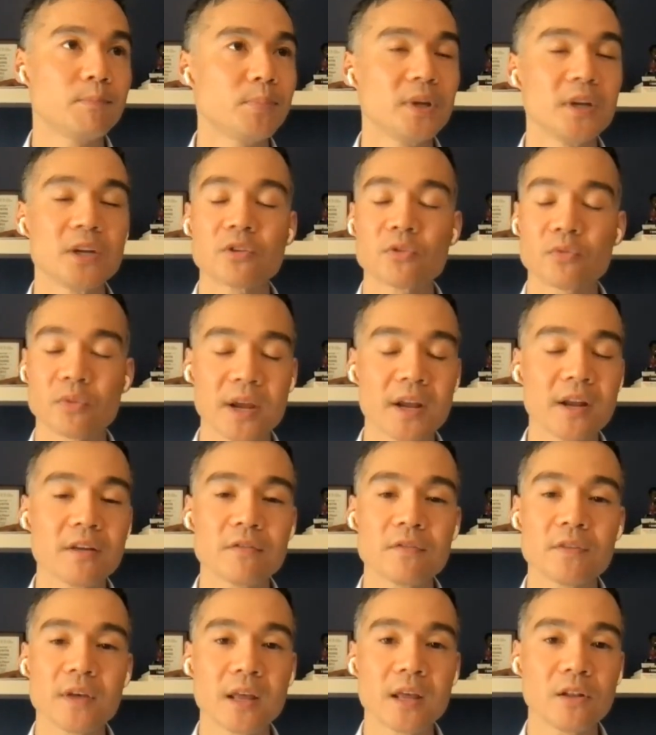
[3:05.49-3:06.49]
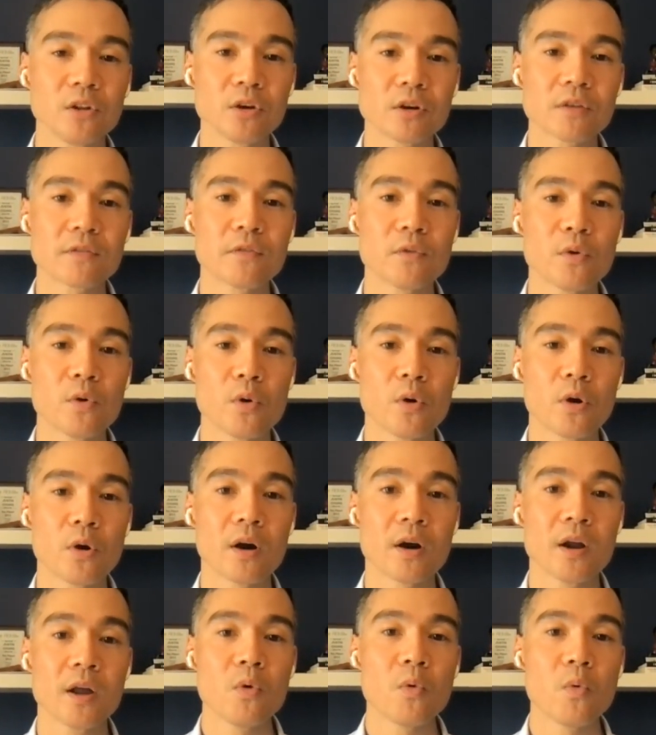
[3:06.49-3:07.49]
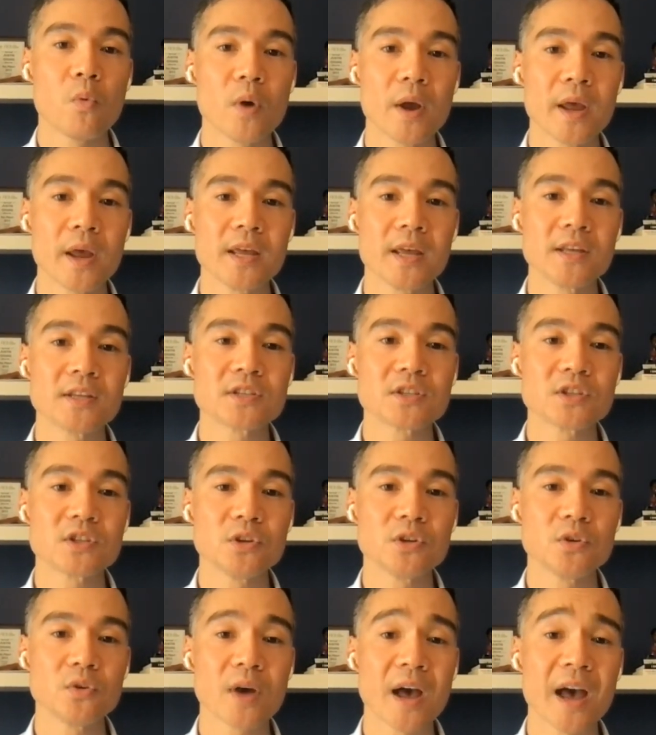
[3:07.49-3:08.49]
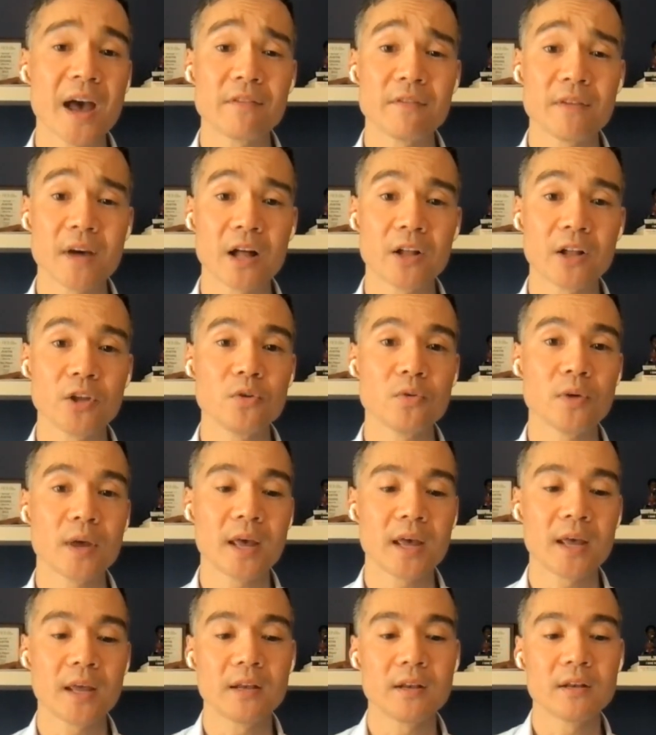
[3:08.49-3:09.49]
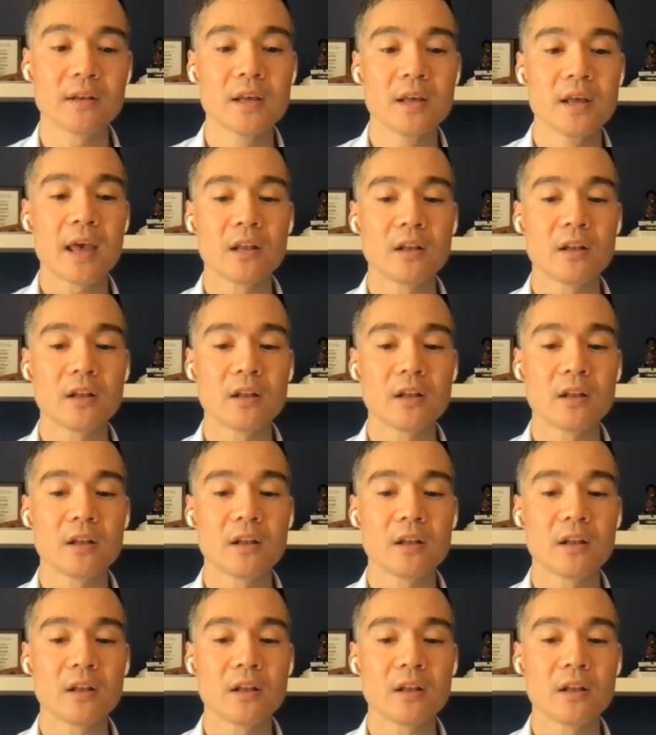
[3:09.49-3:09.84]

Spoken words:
be creative and look for ways to add value and